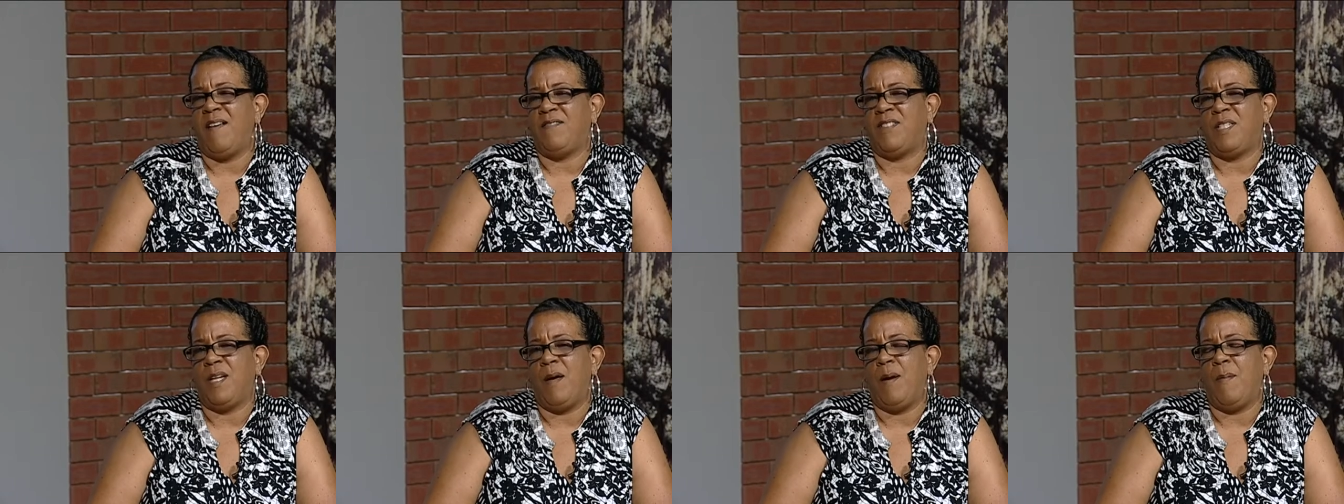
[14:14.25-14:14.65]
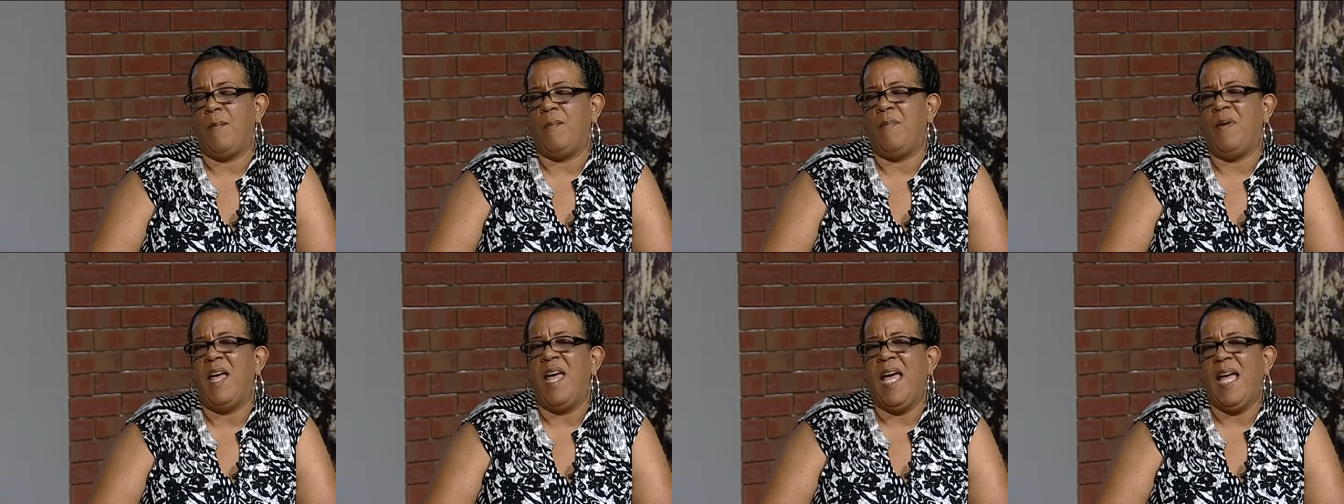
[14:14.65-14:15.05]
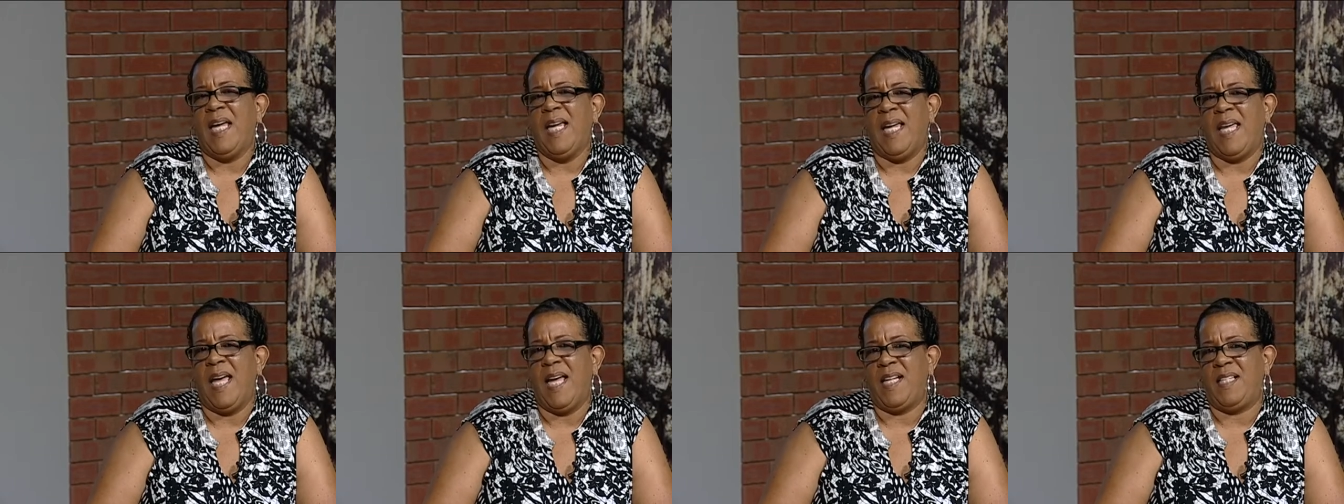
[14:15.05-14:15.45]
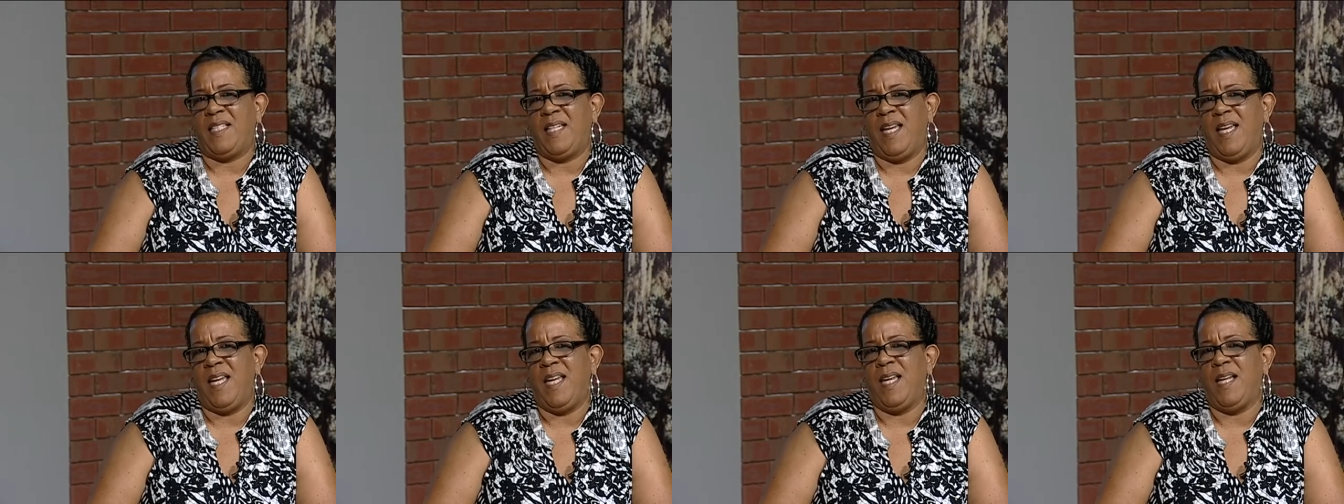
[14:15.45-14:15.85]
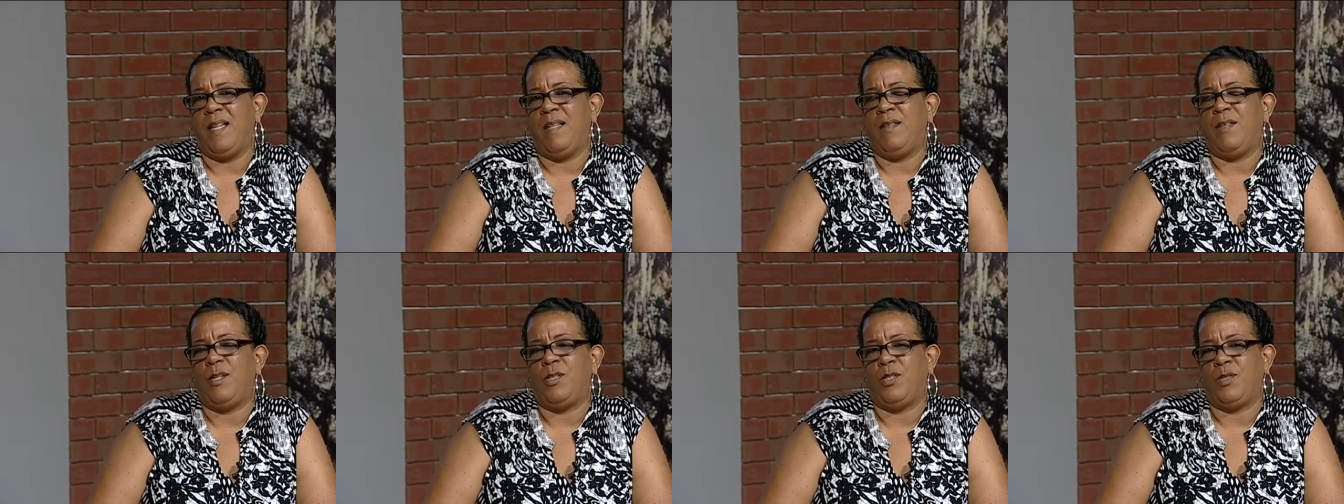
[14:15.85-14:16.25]
some guests
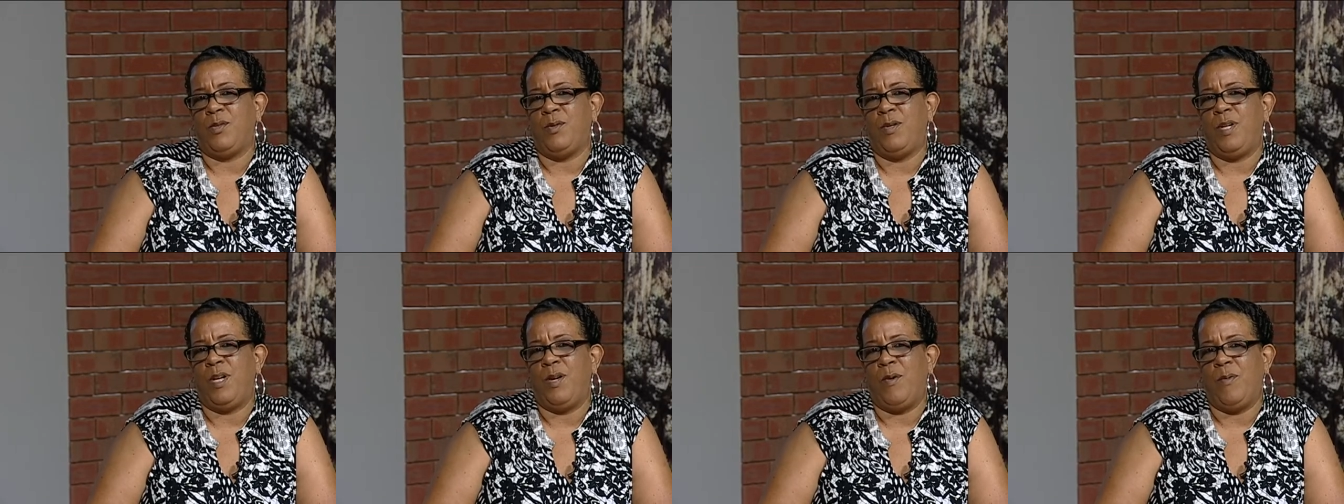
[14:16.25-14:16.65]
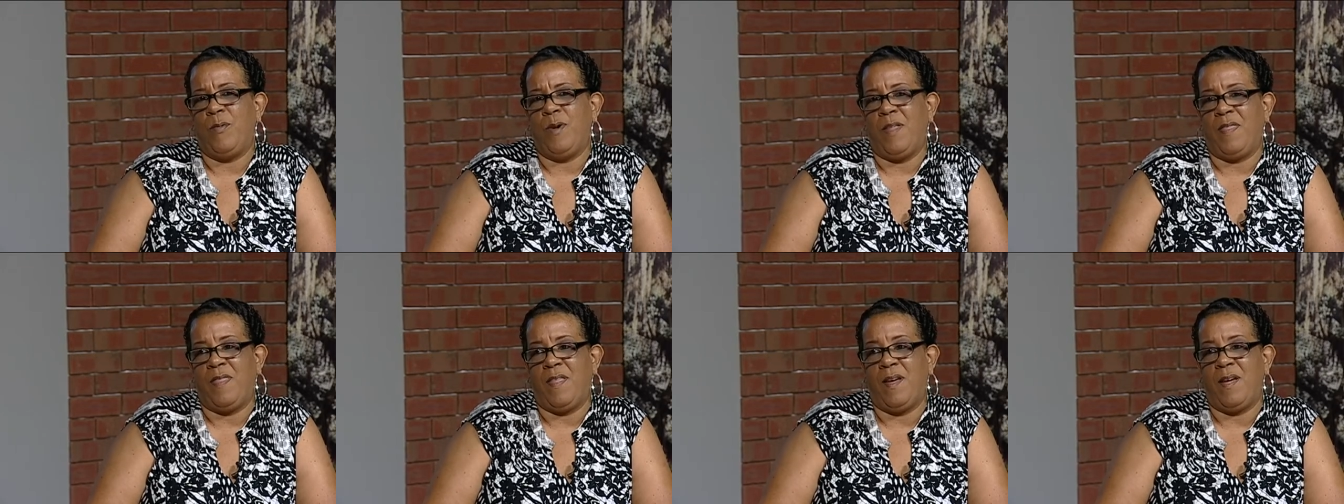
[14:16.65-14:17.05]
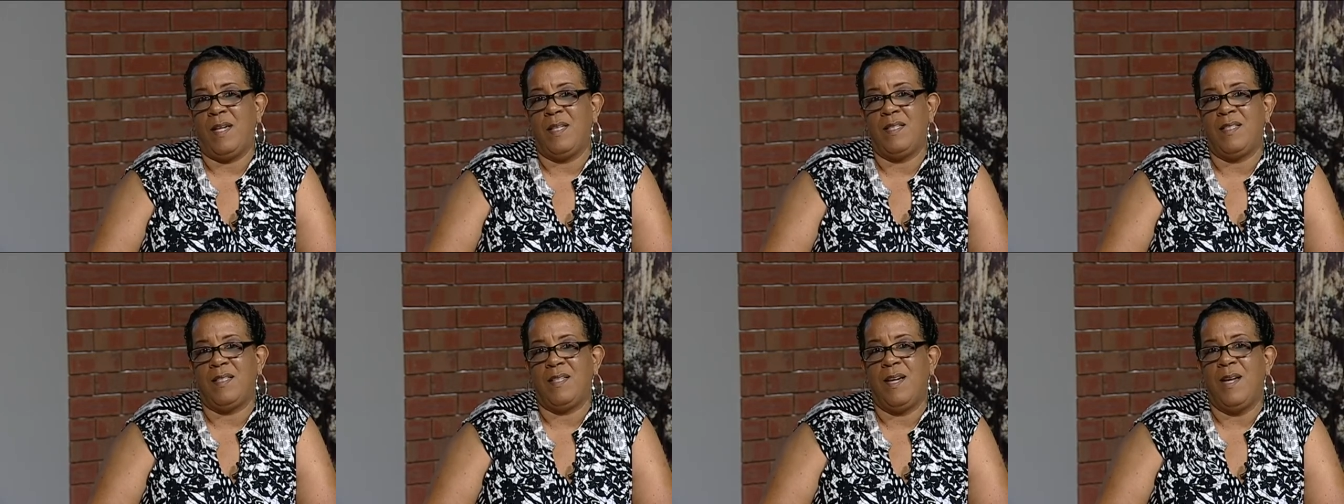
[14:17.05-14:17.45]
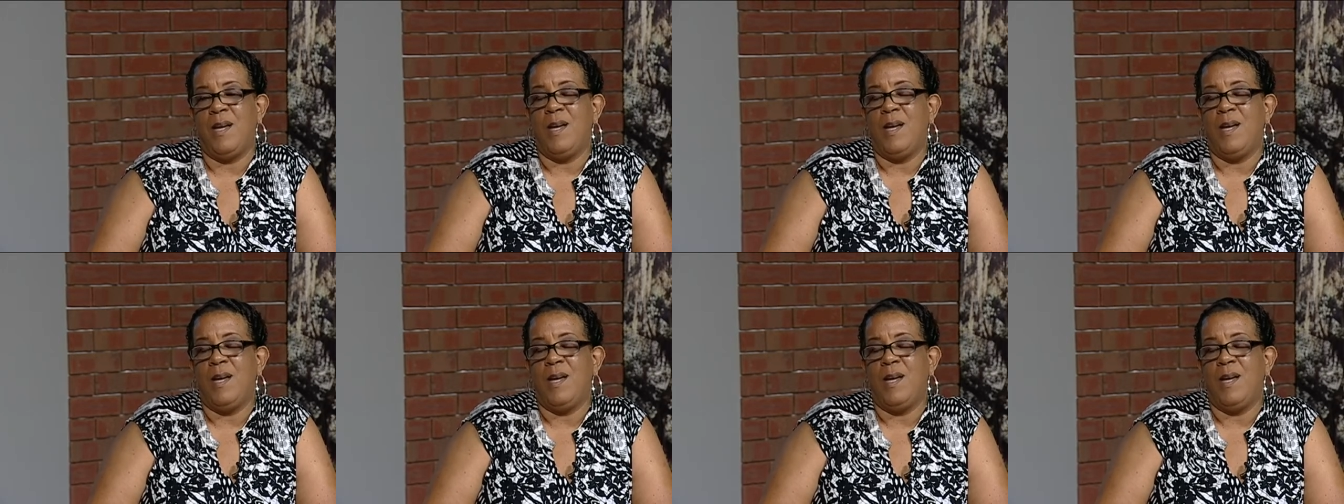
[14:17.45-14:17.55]
in the studio with us